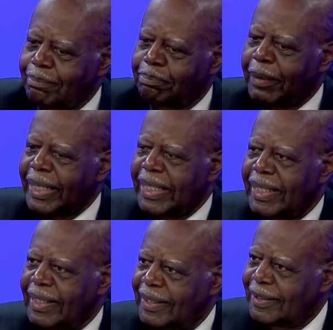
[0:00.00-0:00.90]

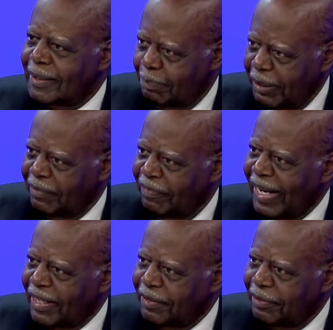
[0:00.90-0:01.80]
money is a big
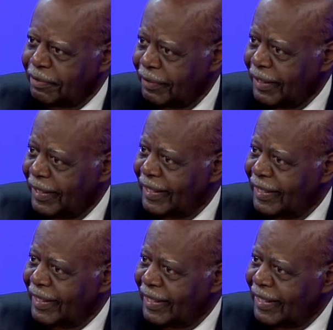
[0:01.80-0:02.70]
factor mm-hmm.
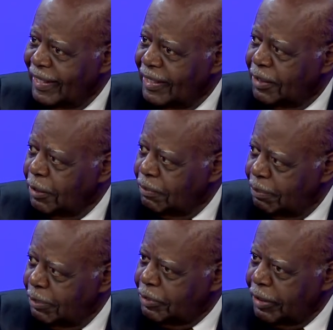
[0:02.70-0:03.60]
in terms
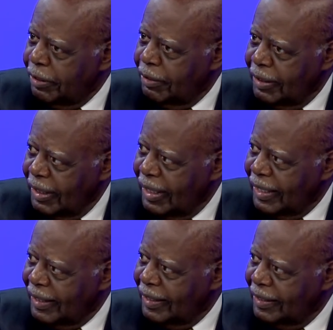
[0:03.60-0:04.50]
of betrayal and the
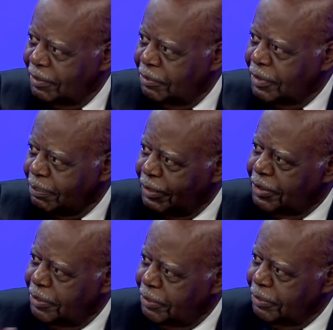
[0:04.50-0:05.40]
like. You just mm-hmm.
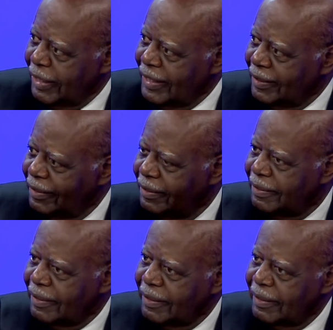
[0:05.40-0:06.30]
mentioned two
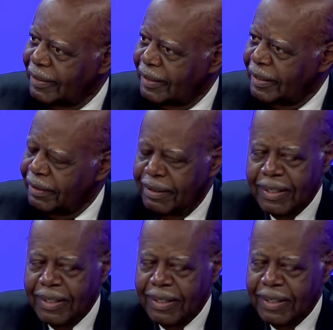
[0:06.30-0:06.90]
cases there.